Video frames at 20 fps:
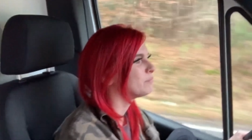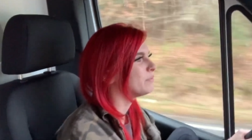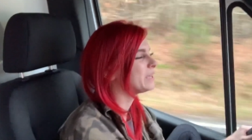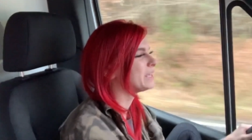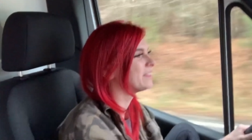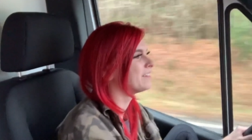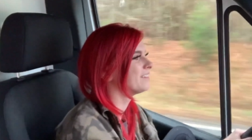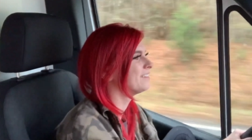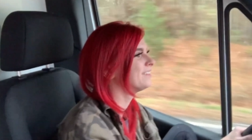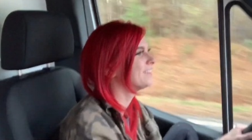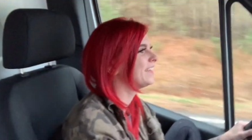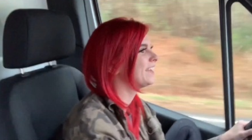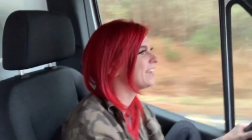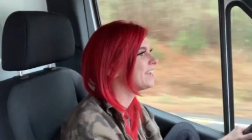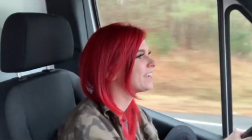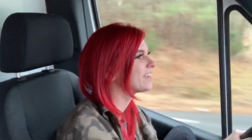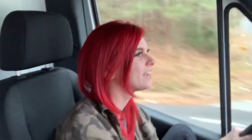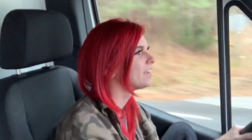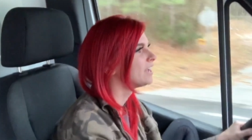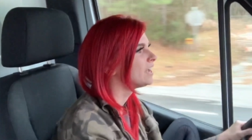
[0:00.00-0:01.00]
be
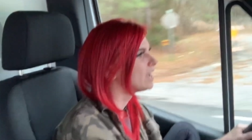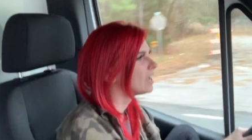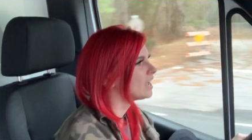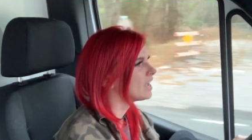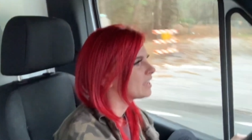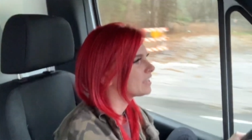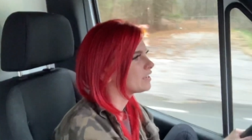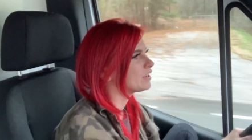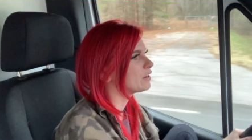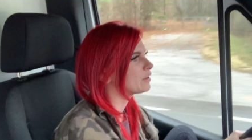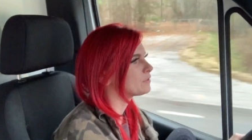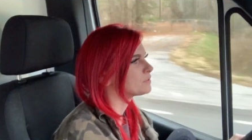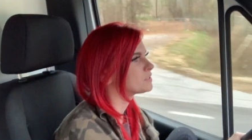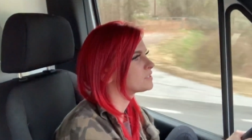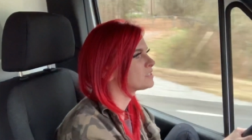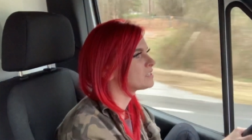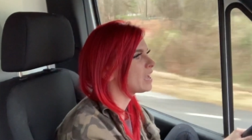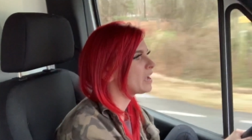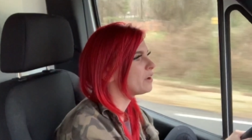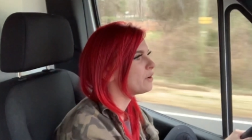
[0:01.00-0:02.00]
like, you know,
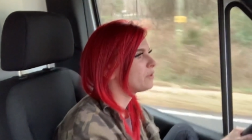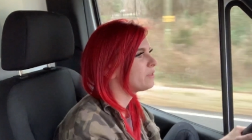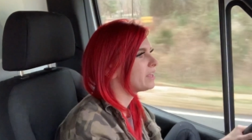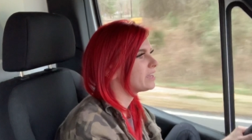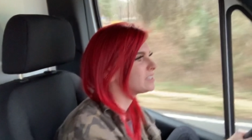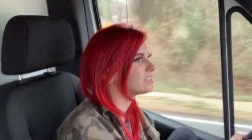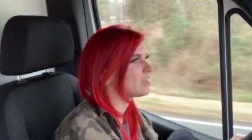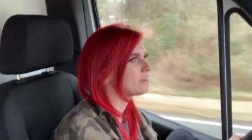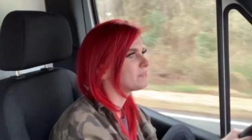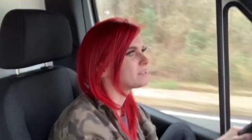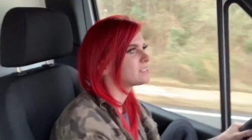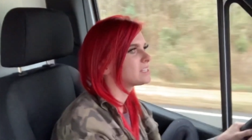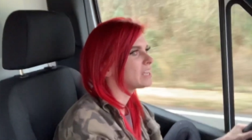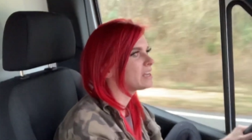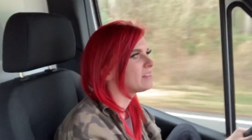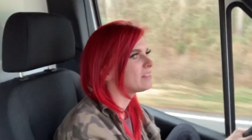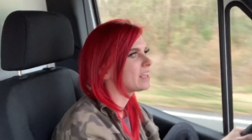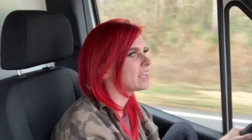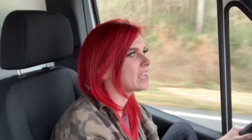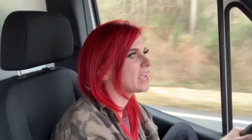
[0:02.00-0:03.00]
so like
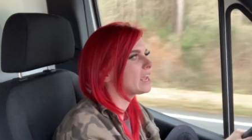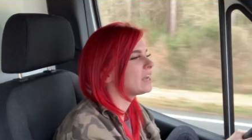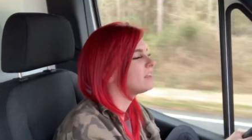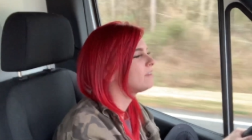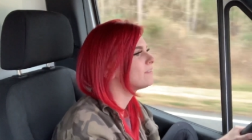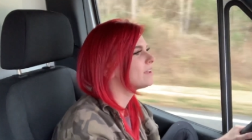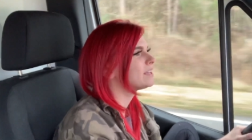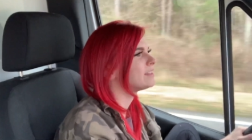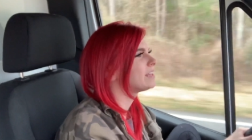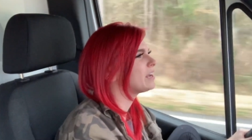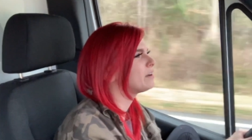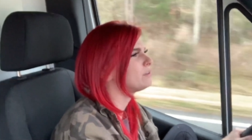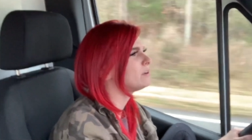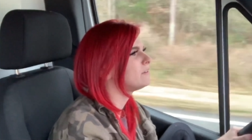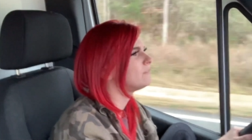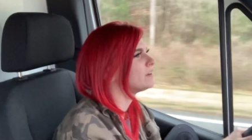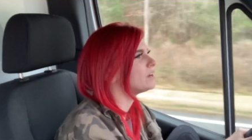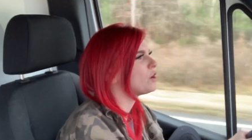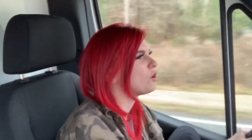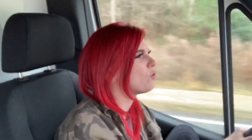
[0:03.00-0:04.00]
devastated they can't even, they don't
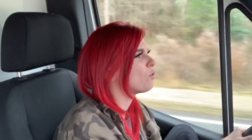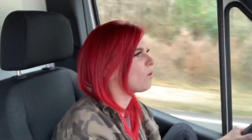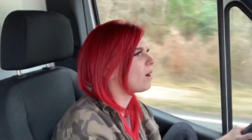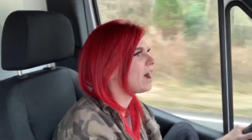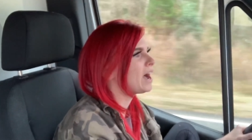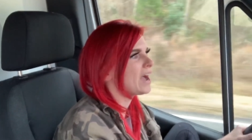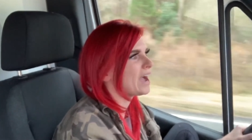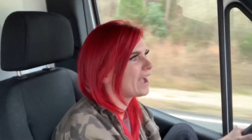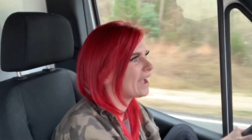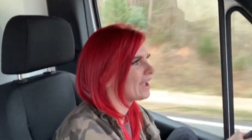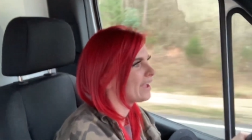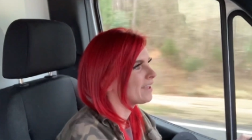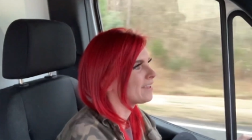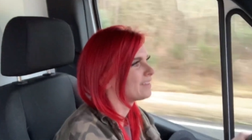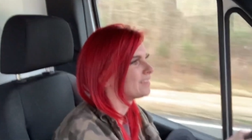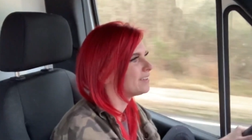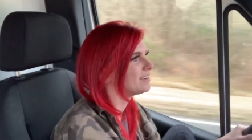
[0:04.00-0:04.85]
even know why.